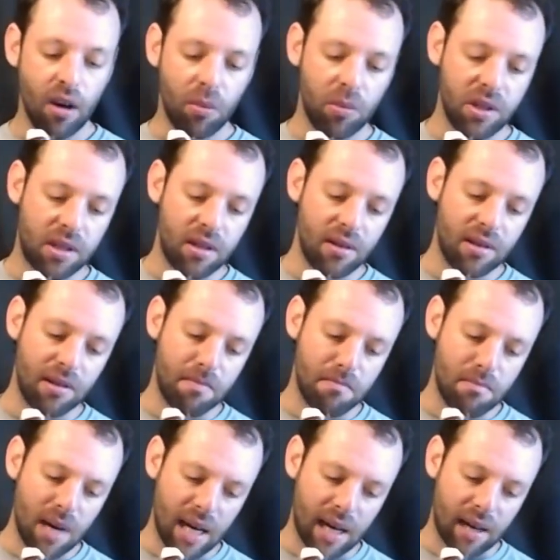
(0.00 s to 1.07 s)
was that the
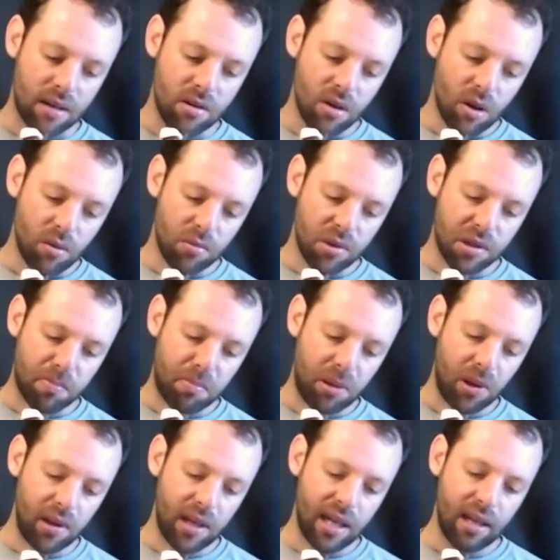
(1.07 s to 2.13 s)
man was
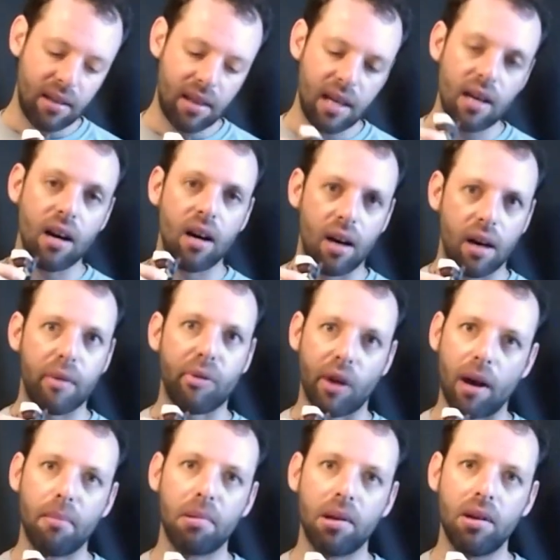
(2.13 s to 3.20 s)
pulling the Earth
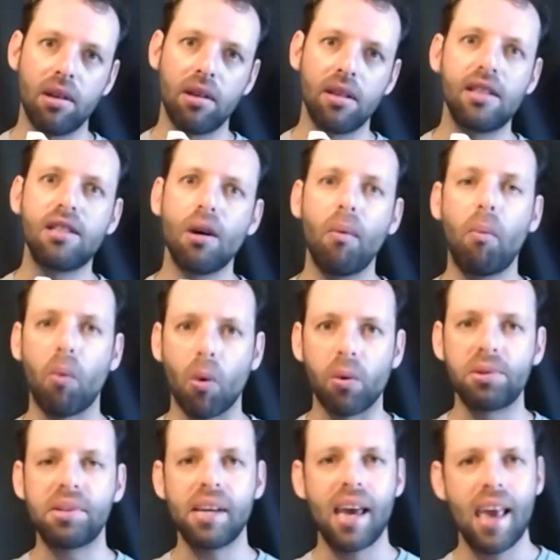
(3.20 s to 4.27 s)
up
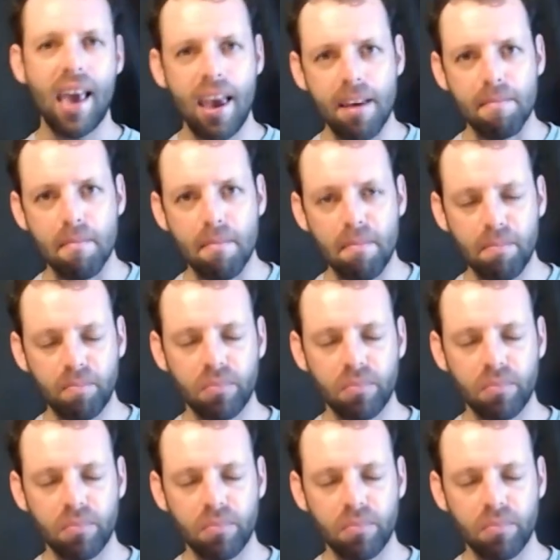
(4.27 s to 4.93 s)
towards him.